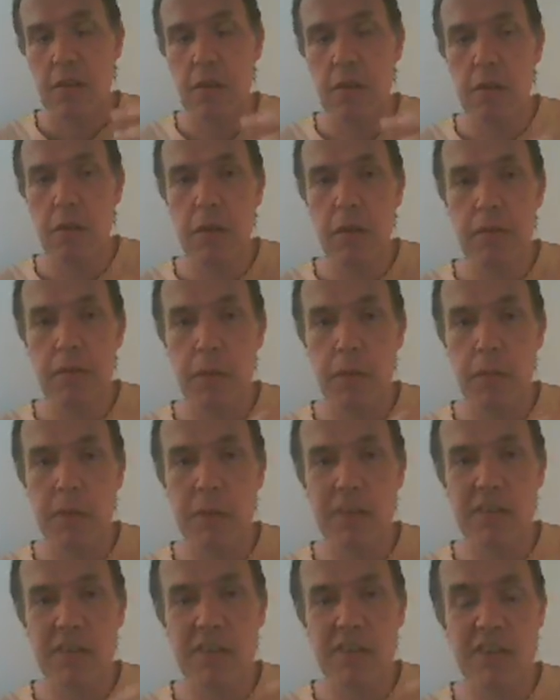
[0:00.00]
or if a
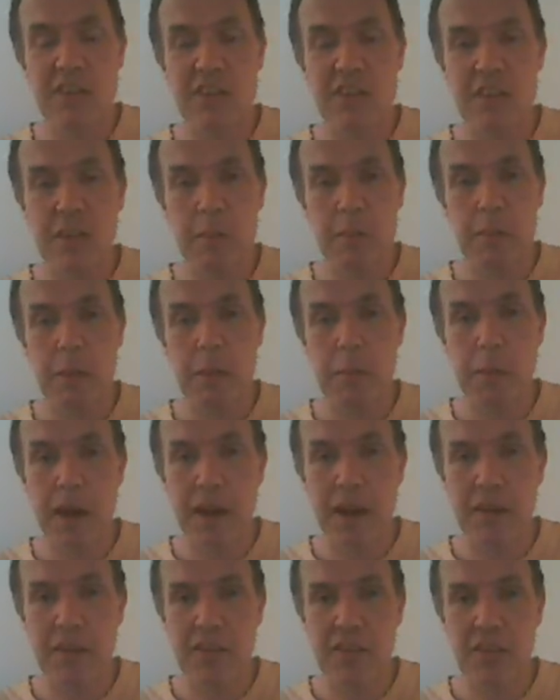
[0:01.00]
message is to be
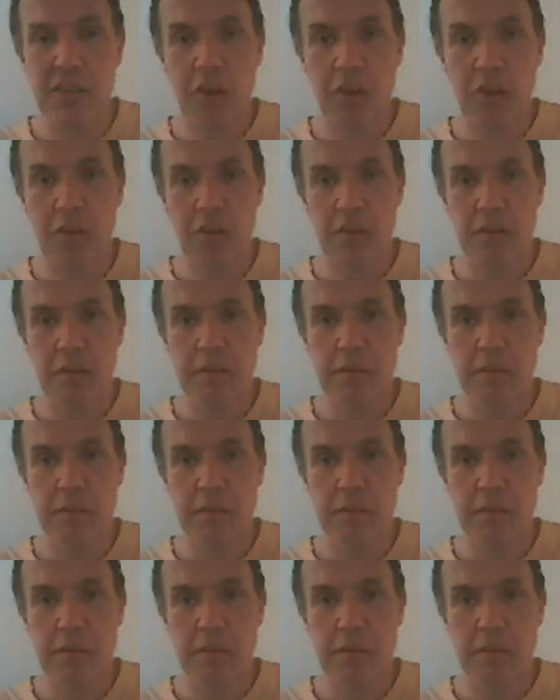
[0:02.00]
passed on,